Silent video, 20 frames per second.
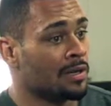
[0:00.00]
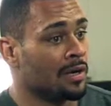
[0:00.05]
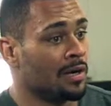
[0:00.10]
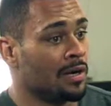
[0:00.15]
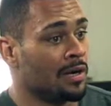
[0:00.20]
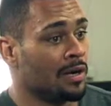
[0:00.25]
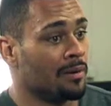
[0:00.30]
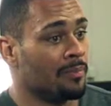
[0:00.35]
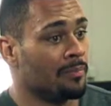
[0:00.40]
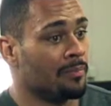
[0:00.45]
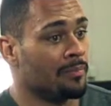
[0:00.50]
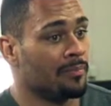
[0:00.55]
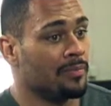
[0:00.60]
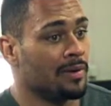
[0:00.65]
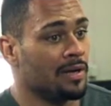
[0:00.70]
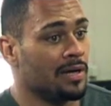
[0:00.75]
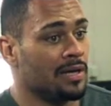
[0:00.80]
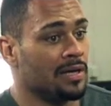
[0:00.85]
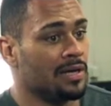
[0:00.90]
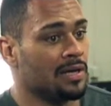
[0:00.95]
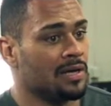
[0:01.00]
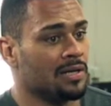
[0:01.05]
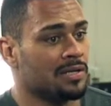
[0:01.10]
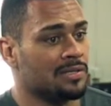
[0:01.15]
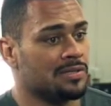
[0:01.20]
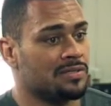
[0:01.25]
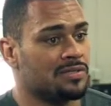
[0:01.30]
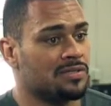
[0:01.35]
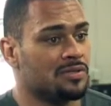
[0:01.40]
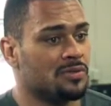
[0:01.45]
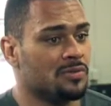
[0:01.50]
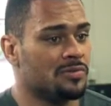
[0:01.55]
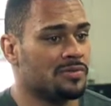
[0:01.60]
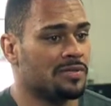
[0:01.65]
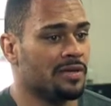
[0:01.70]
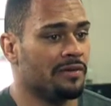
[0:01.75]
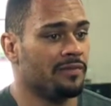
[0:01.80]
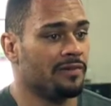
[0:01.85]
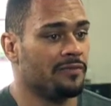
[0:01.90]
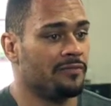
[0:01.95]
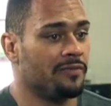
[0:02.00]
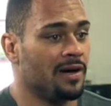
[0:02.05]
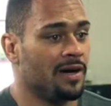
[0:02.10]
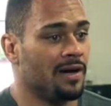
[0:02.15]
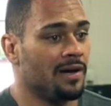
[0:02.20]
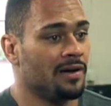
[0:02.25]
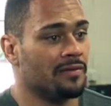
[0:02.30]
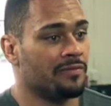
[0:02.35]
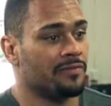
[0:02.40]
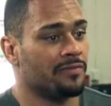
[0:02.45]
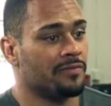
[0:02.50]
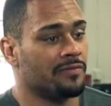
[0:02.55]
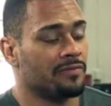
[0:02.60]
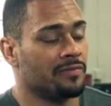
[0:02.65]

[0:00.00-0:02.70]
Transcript: I hit a 275